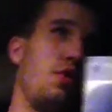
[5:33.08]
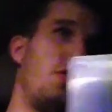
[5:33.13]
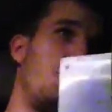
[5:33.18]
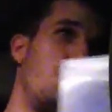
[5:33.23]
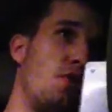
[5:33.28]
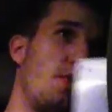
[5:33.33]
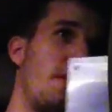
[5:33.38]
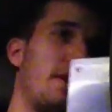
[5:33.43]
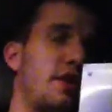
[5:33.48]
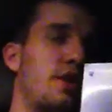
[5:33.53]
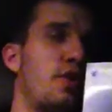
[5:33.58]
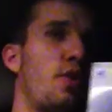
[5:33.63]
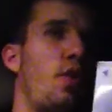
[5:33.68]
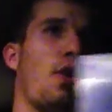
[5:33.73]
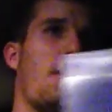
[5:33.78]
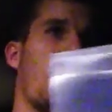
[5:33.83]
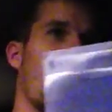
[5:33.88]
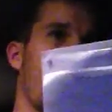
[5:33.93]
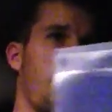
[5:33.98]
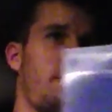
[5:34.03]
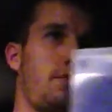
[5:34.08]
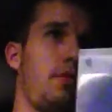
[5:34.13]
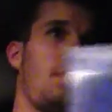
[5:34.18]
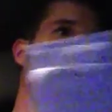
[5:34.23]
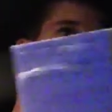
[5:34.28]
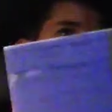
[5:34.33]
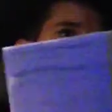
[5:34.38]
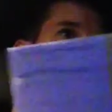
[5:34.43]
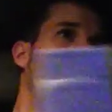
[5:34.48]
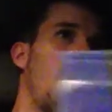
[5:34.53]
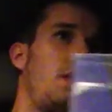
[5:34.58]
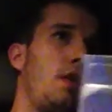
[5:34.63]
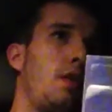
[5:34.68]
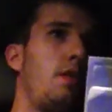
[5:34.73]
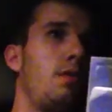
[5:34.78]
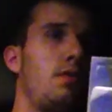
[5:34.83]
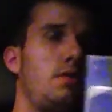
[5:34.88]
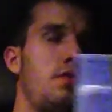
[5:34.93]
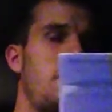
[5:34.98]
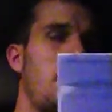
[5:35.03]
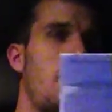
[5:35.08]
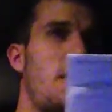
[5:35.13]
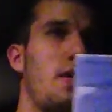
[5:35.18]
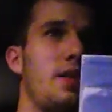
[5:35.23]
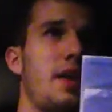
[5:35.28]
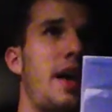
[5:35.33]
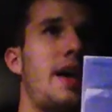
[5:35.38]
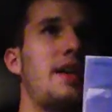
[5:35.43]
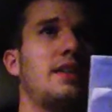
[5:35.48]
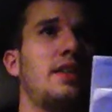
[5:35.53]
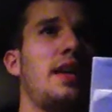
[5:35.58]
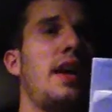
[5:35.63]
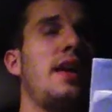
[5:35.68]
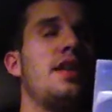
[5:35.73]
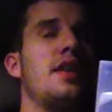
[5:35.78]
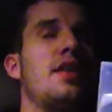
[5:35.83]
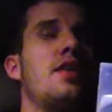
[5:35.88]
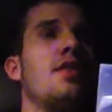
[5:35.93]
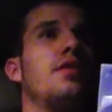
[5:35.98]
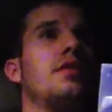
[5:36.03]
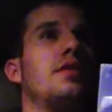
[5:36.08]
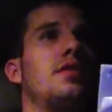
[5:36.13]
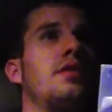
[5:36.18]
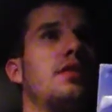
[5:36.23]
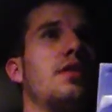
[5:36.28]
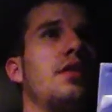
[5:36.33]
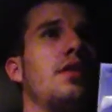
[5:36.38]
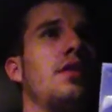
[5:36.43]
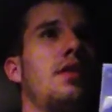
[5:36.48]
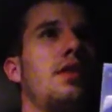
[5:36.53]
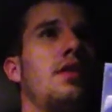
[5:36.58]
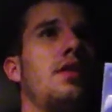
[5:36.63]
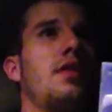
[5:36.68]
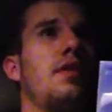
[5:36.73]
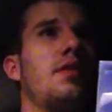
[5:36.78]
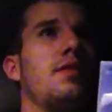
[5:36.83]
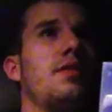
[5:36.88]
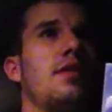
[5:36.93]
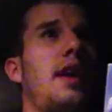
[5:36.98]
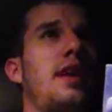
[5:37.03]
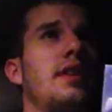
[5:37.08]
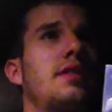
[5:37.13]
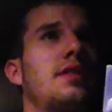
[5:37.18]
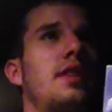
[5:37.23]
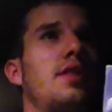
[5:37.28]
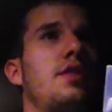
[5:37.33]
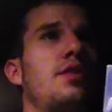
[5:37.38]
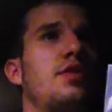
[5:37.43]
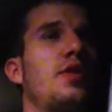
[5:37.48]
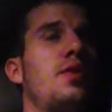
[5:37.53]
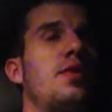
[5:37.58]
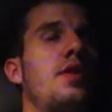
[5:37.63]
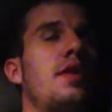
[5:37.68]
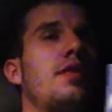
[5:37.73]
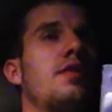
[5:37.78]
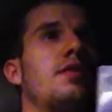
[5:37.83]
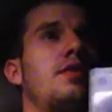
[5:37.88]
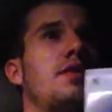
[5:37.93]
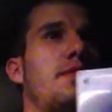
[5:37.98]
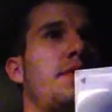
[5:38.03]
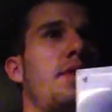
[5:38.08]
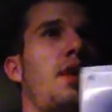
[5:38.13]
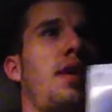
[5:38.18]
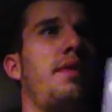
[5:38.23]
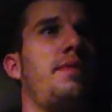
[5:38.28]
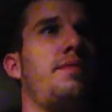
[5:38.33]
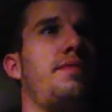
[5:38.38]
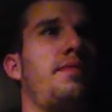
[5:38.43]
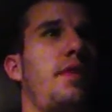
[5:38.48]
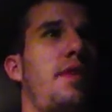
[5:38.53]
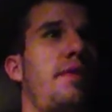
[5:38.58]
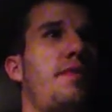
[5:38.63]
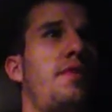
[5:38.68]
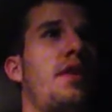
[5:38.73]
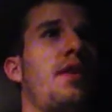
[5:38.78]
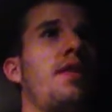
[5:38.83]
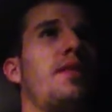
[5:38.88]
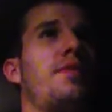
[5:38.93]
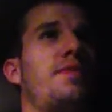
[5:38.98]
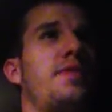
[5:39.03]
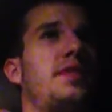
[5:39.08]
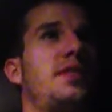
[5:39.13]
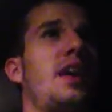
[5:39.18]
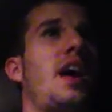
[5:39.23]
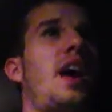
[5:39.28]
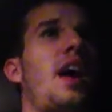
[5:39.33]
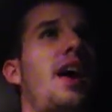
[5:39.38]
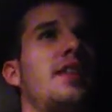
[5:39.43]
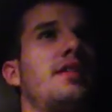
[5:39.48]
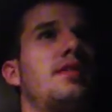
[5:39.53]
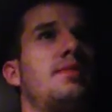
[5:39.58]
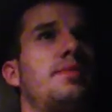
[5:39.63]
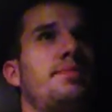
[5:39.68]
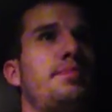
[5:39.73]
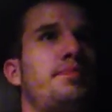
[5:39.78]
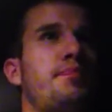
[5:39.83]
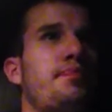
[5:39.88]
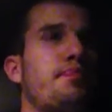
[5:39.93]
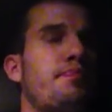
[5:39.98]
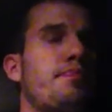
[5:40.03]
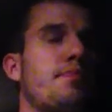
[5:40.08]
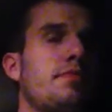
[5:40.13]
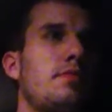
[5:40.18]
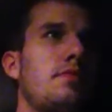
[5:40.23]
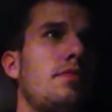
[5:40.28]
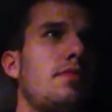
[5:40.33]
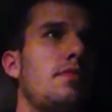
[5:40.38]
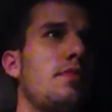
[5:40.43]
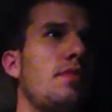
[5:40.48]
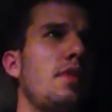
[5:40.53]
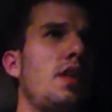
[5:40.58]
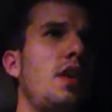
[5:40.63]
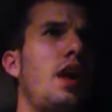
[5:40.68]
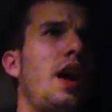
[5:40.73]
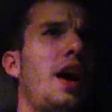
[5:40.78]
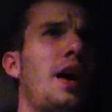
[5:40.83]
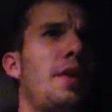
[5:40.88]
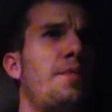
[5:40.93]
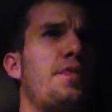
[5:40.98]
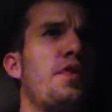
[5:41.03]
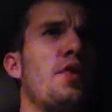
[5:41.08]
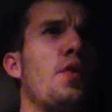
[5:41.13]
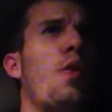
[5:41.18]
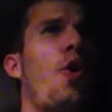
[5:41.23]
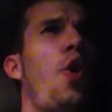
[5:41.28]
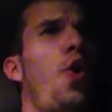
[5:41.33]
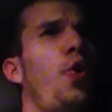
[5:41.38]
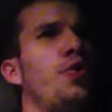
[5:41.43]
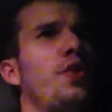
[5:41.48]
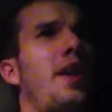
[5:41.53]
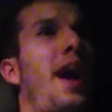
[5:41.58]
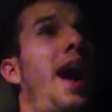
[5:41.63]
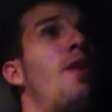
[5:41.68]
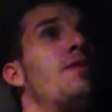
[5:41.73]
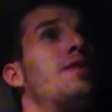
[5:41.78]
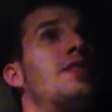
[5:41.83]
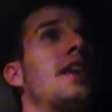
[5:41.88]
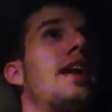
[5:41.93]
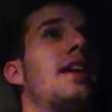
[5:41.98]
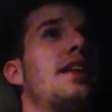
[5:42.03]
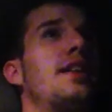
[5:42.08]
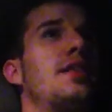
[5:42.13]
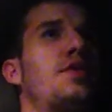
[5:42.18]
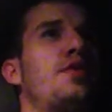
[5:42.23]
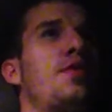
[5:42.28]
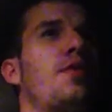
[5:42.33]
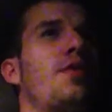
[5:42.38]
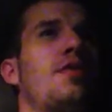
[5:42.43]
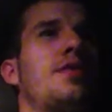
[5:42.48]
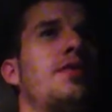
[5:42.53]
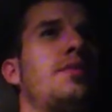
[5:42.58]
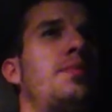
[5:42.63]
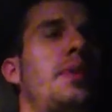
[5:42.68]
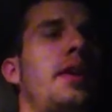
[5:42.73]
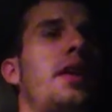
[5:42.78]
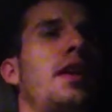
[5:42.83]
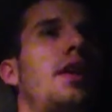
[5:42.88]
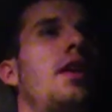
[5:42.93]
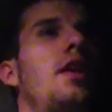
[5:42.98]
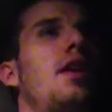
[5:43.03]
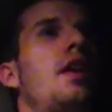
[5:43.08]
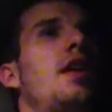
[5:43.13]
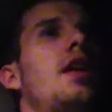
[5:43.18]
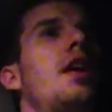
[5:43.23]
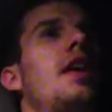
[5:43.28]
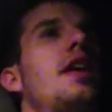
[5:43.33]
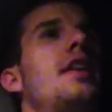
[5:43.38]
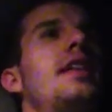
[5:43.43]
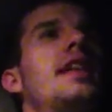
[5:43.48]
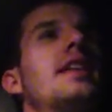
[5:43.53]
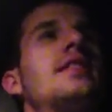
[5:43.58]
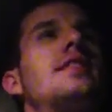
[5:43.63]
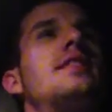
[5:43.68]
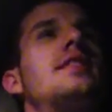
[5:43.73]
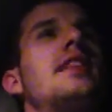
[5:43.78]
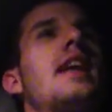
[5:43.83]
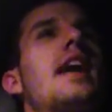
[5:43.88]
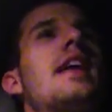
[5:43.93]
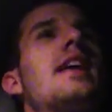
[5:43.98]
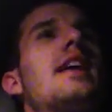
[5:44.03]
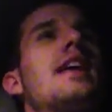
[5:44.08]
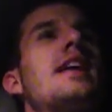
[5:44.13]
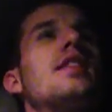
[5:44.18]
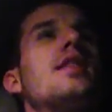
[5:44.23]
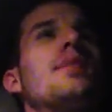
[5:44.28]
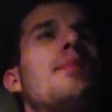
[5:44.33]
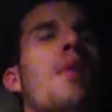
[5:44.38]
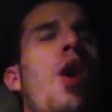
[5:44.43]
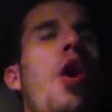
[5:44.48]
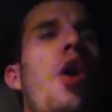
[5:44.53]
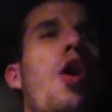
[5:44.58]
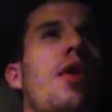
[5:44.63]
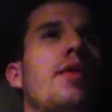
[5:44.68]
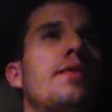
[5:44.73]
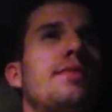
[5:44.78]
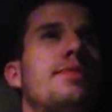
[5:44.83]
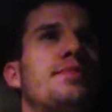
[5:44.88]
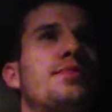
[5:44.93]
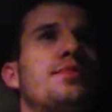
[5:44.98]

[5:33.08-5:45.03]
newest or, you know, last 10 years, last 10 or so years of their facades. A few older, outdated stores, but needless to say, in the mall,